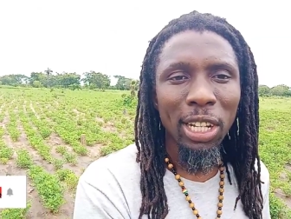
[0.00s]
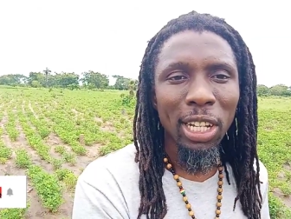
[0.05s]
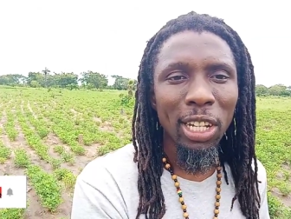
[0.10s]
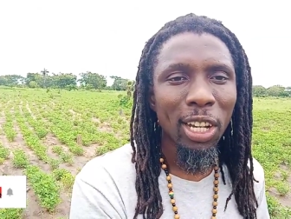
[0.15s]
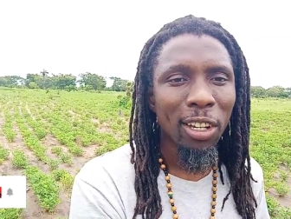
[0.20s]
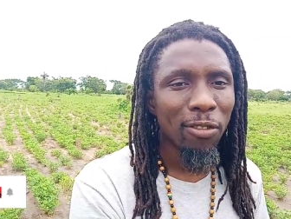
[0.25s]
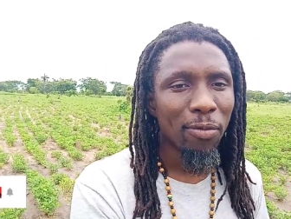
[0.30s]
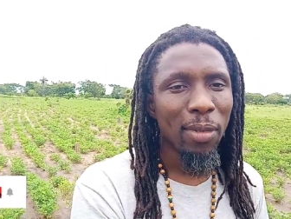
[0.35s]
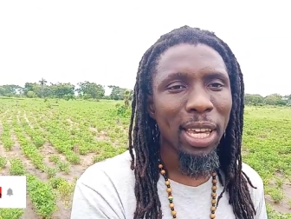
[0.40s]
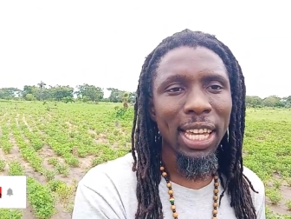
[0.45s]
We
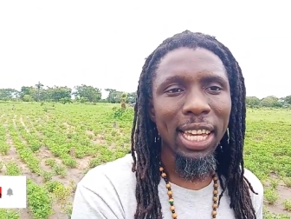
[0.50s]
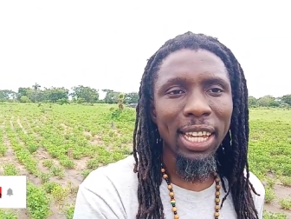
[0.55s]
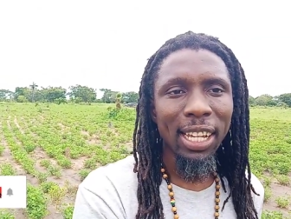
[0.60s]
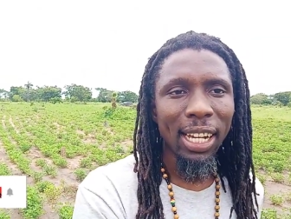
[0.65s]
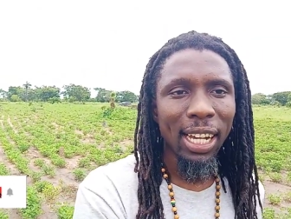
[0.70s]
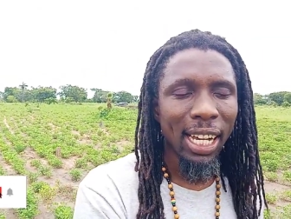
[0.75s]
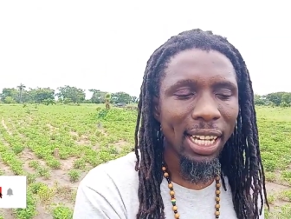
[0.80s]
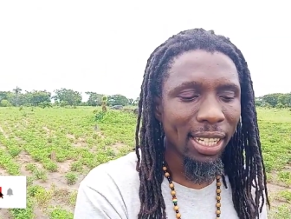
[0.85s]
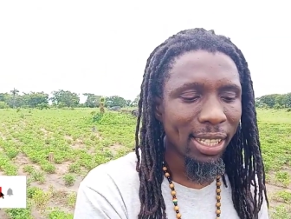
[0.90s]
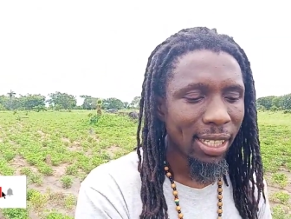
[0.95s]
love
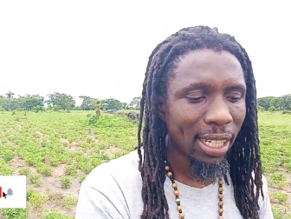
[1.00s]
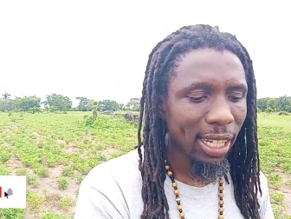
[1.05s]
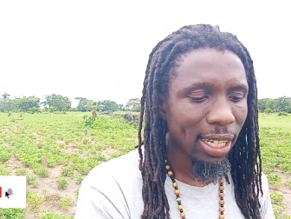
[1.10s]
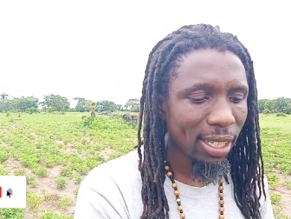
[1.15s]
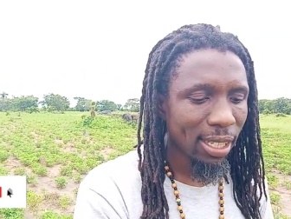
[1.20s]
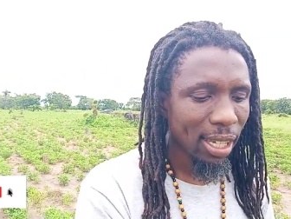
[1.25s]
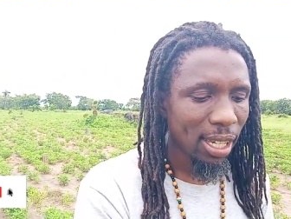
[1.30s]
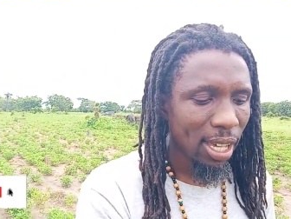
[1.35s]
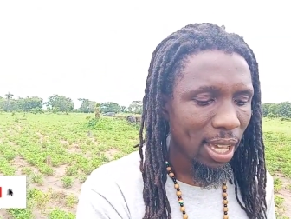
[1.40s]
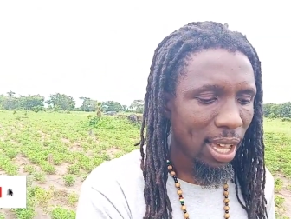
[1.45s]
making
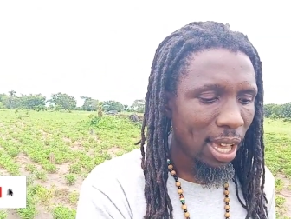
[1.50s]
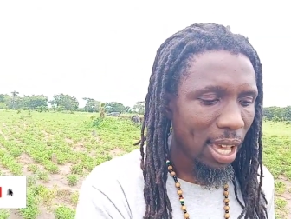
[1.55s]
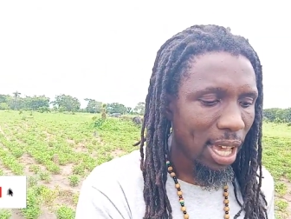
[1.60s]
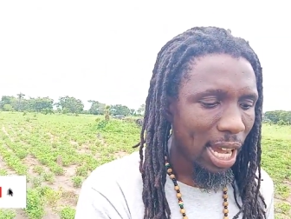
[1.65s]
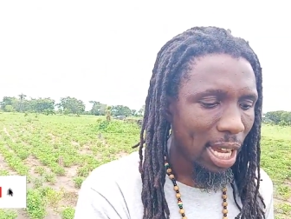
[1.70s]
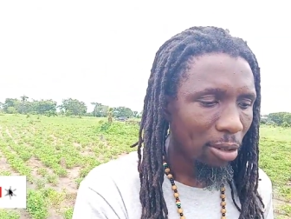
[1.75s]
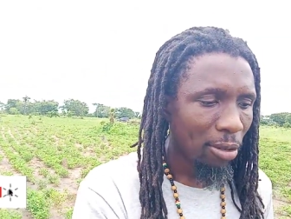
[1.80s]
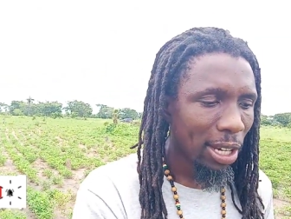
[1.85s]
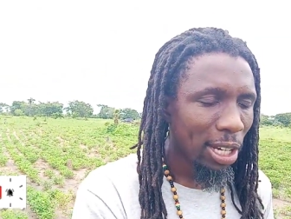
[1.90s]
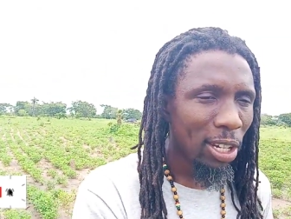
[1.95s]
content,
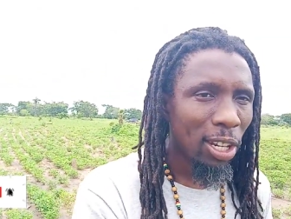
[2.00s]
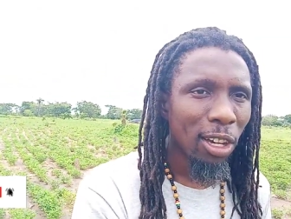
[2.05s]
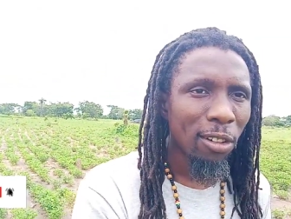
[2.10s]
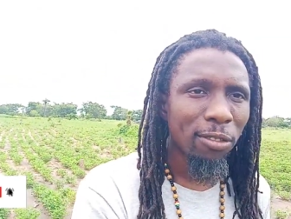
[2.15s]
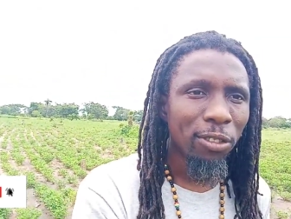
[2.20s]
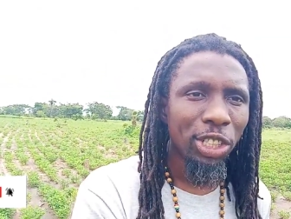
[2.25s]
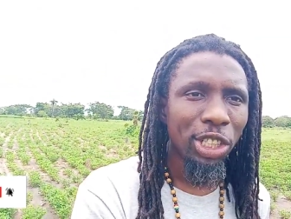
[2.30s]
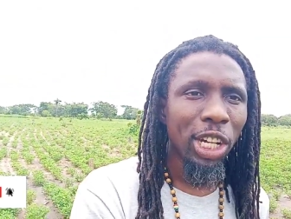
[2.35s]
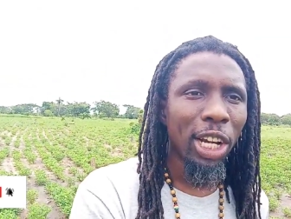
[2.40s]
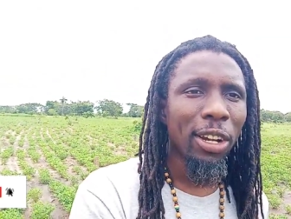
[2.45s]
and we
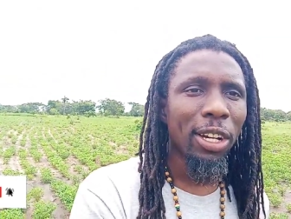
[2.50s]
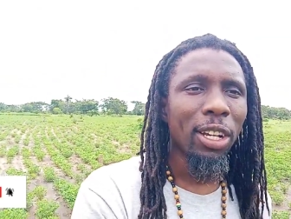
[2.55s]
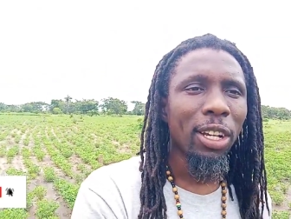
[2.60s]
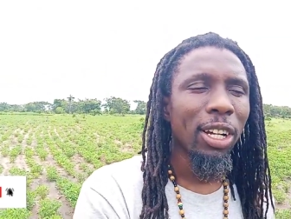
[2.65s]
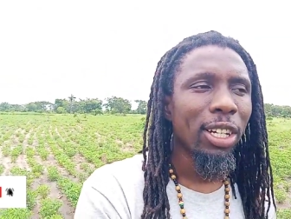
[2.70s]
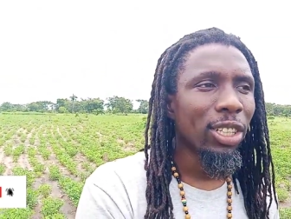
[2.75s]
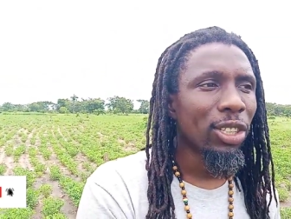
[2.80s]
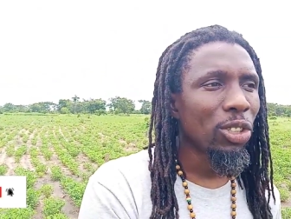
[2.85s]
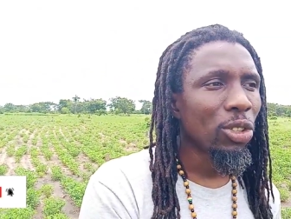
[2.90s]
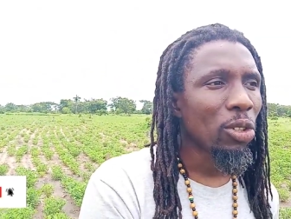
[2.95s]
love sharing
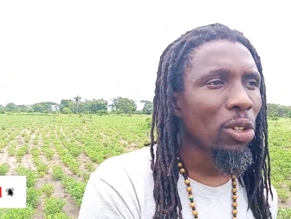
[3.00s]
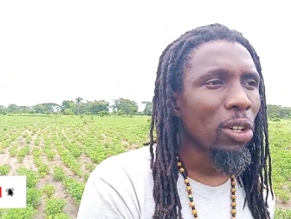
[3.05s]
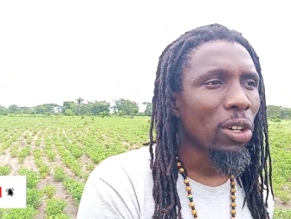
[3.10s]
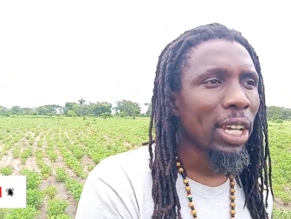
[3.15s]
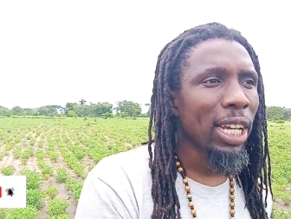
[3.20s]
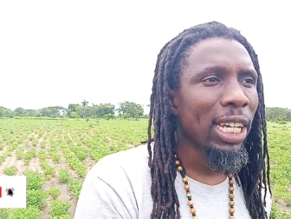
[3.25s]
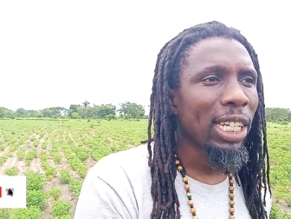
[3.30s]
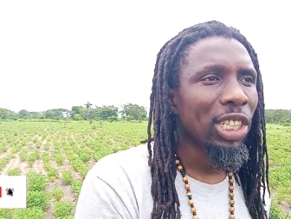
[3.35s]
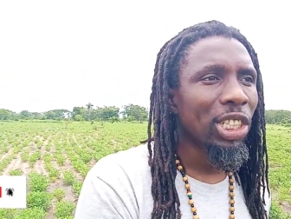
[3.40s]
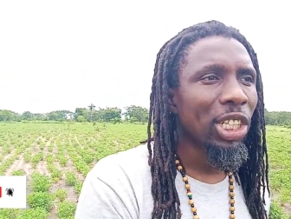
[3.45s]
our
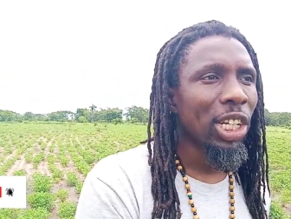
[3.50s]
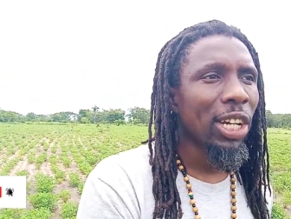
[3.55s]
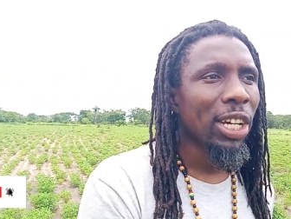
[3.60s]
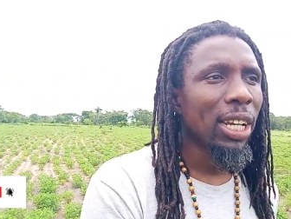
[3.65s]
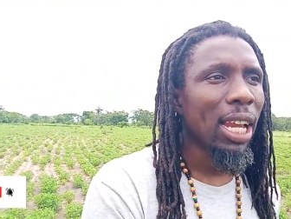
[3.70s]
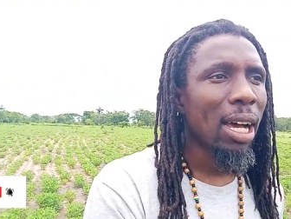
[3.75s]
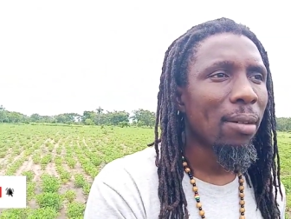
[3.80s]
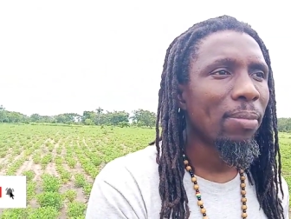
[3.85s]
story and sharing